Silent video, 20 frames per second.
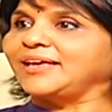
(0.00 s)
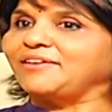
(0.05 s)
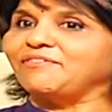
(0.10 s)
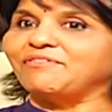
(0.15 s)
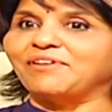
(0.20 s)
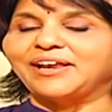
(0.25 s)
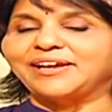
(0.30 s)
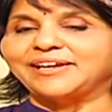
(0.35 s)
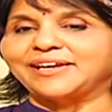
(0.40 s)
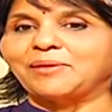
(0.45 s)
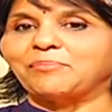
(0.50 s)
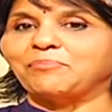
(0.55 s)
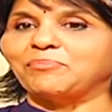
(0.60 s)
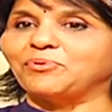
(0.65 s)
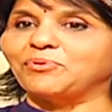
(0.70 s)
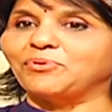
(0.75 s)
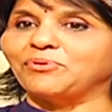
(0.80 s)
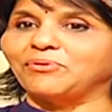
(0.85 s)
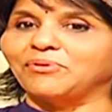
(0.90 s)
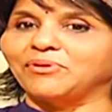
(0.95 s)
Ival
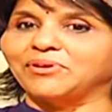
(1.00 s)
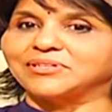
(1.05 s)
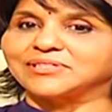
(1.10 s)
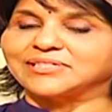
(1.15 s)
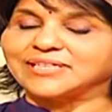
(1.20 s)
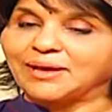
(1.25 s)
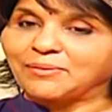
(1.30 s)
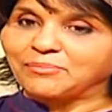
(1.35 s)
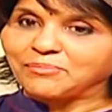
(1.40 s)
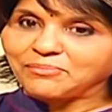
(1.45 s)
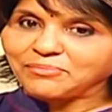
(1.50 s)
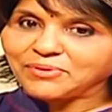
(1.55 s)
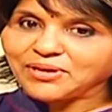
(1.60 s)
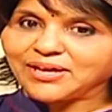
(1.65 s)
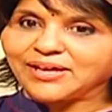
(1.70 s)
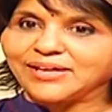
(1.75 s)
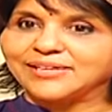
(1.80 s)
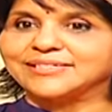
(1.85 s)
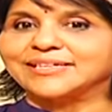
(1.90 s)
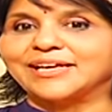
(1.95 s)
repo, some
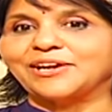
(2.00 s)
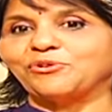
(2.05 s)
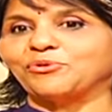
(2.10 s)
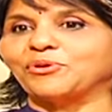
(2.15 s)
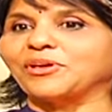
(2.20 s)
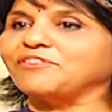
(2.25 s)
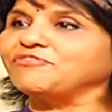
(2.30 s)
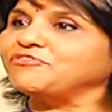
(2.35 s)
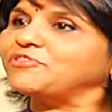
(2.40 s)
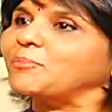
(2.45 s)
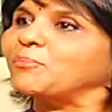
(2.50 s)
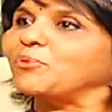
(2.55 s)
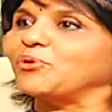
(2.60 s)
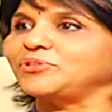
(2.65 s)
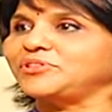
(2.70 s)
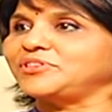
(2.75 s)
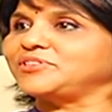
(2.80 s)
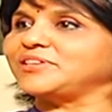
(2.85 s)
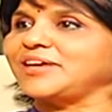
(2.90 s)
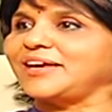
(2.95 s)
girls are looking for
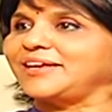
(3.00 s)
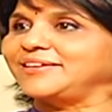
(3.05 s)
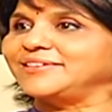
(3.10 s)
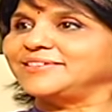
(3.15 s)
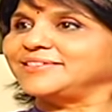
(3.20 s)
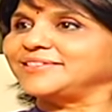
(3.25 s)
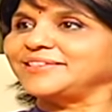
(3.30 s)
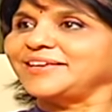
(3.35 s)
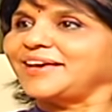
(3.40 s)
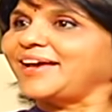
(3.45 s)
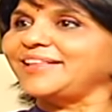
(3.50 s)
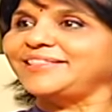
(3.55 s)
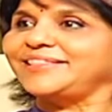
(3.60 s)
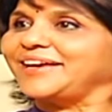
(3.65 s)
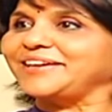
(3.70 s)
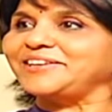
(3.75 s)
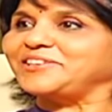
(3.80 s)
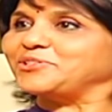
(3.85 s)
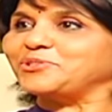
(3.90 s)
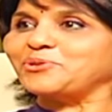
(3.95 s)
both sides, and
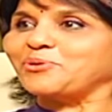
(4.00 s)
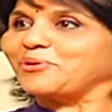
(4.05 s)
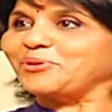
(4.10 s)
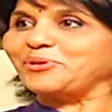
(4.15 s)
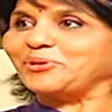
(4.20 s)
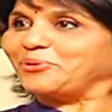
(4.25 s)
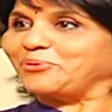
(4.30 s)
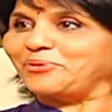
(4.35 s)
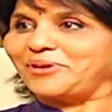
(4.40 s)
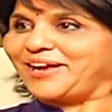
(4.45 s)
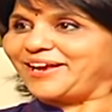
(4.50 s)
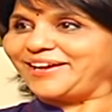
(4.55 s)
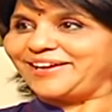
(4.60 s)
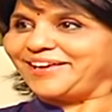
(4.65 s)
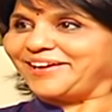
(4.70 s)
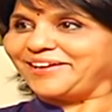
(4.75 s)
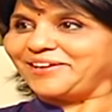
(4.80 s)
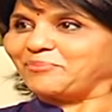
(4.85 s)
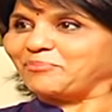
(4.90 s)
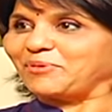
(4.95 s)
that is not a good
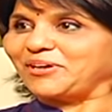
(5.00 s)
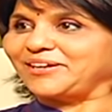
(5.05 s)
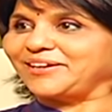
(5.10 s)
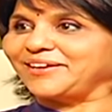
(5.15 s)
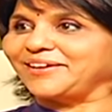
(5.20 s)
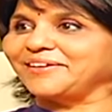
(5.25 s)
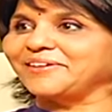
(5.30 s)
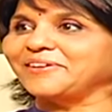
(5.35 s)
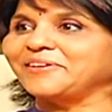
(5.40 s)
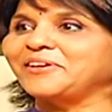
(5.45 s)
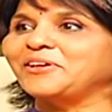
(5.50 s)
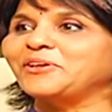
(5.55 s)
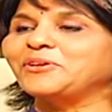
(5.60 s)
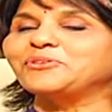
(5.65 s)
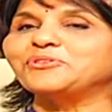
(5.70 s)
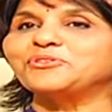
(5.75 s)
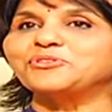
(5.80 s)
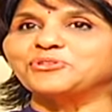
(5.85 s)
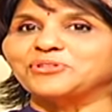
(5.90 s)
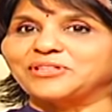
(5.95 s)
idea anamata.
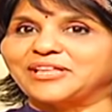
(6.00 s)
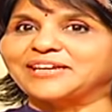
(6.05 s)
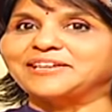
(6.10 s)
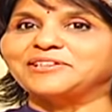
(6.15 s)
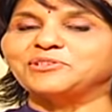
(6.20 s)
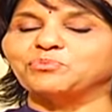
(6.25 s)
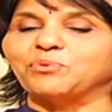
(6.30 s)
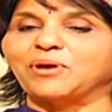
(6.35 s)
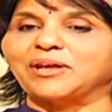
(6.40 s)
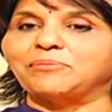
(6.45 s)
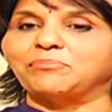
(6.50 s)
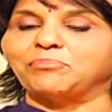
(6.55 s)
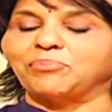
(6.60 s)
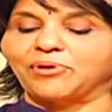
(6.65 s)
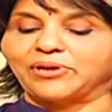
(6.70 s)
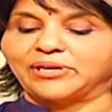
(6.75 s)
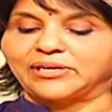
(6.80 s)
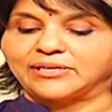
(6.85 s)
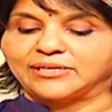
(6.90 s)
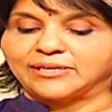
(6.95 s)
So that is one
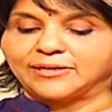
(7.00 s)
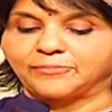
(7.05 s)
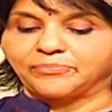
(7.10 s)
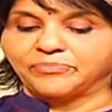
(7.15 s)
point.